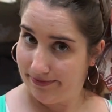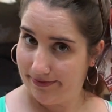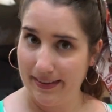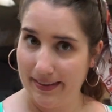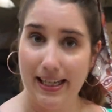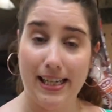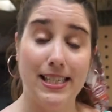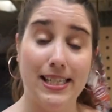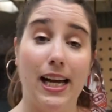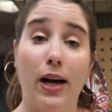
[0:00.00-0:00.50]

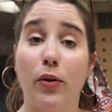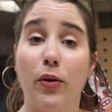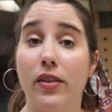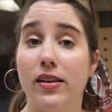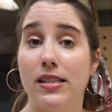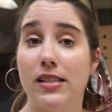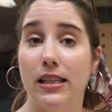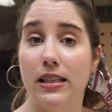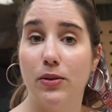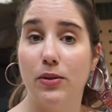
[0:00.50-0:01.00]
That's how the
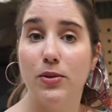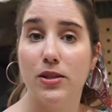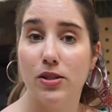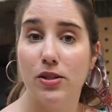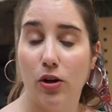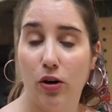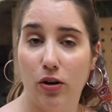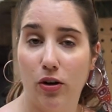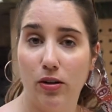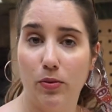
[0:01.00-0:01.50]
city was
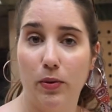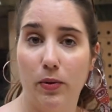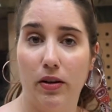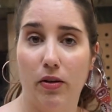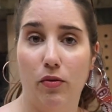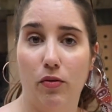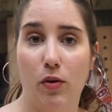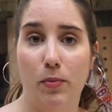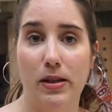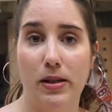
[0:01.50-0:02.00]
called when the
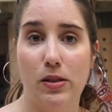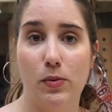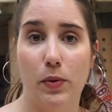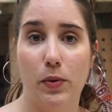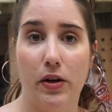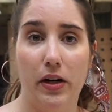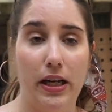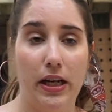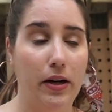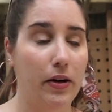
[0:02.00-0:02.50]
Romans
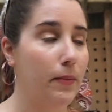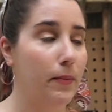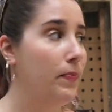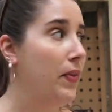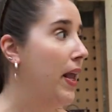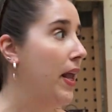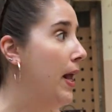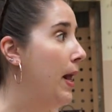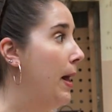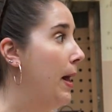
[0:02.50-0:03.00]
were here.
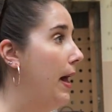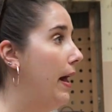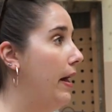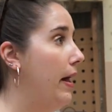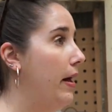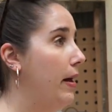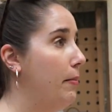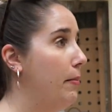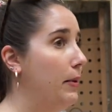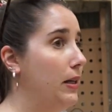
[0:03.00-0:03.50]

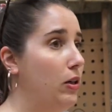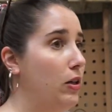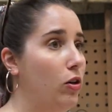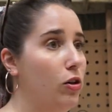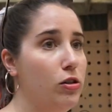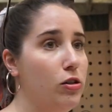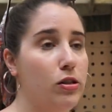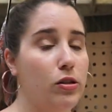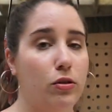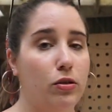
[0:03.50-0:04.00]
But
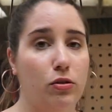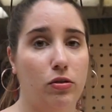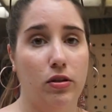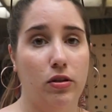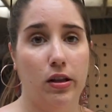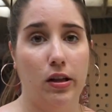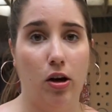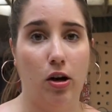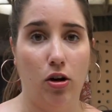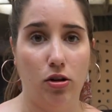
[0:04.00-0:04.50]
also during
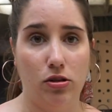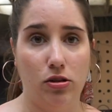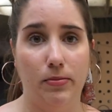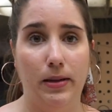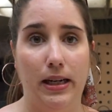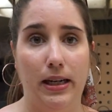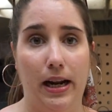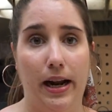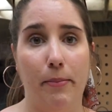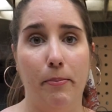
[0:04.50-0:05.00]
the
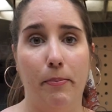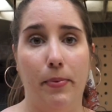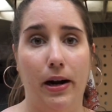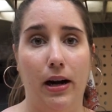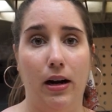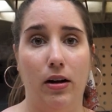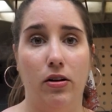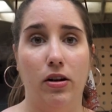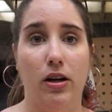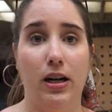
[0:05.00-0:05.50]
Ottoman
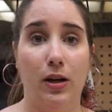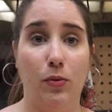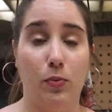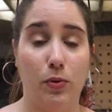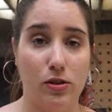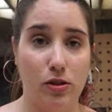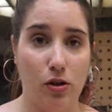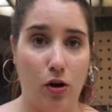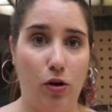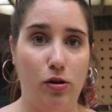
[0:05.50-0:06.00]
Empire, it
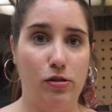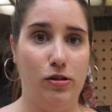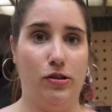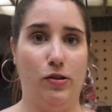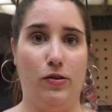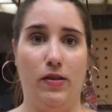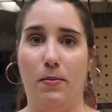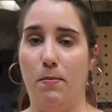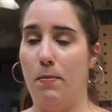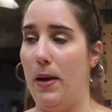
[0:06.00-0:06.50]
was also
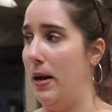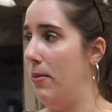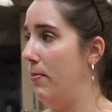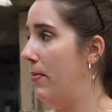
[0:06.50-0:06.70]
the main